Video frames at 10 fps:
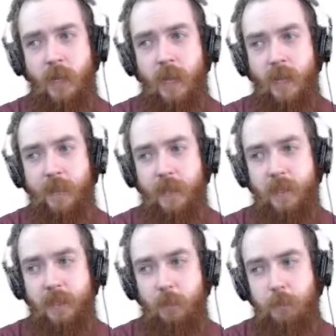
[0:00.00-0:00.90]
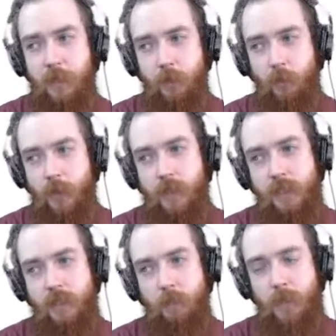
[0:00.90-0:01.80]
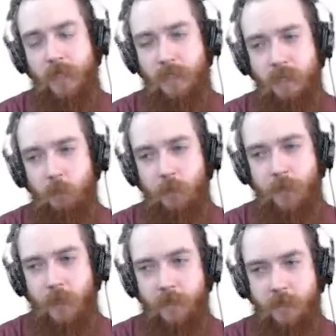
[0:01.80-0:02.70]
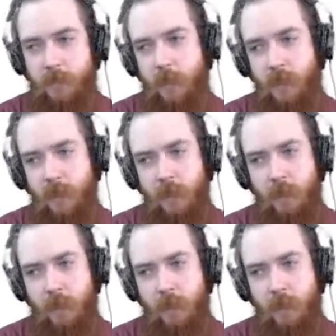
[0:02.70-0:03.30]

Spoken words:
And I think that Bitcoin is the best thing we've got today.